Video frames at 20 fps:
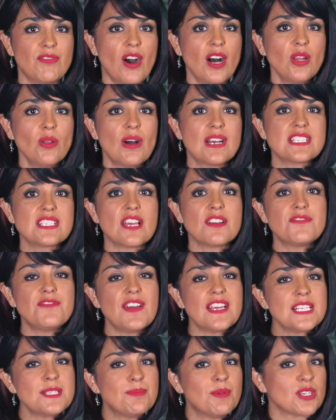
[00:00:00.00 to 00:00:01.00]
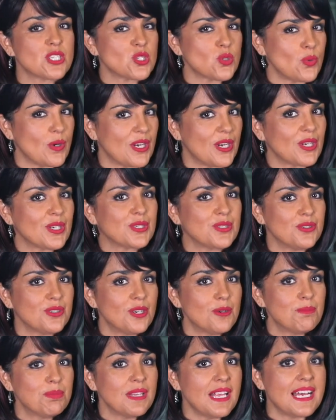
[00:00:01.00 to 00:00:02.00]
to follow us on Facebook, Twitter,
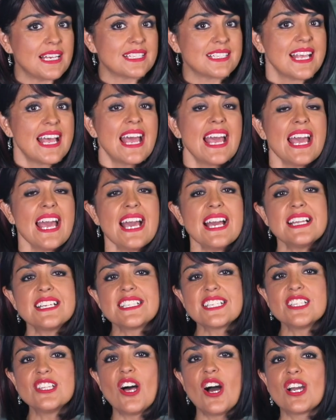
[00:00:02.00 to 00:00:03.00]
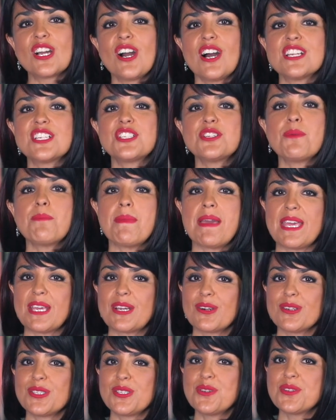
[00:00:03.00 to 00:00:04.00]
Google plus, and to log on to
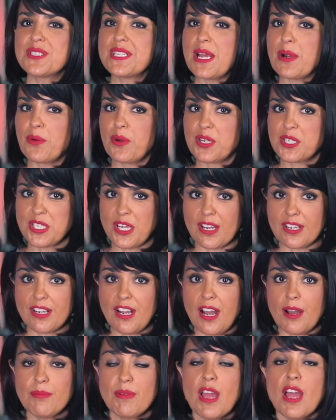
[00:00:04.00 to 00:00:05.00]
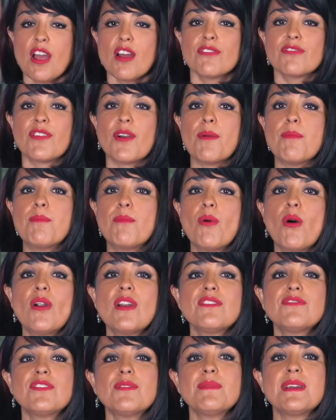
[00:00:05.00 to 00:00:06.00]
mexico news network dot com for
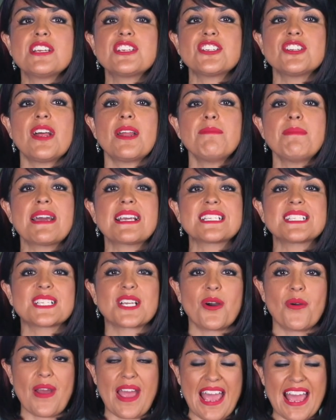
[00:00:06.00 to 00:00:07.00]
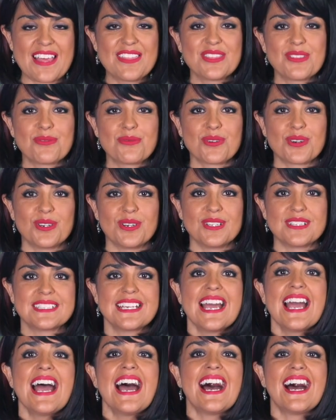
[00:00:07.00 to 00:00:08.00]
more information on Mexico and the world.
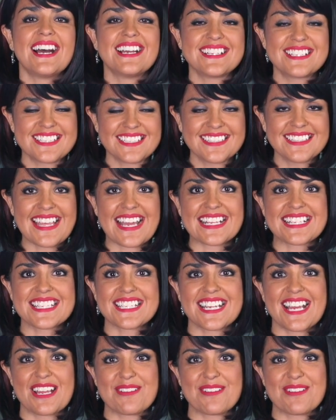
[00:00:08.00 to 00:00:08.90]
Until next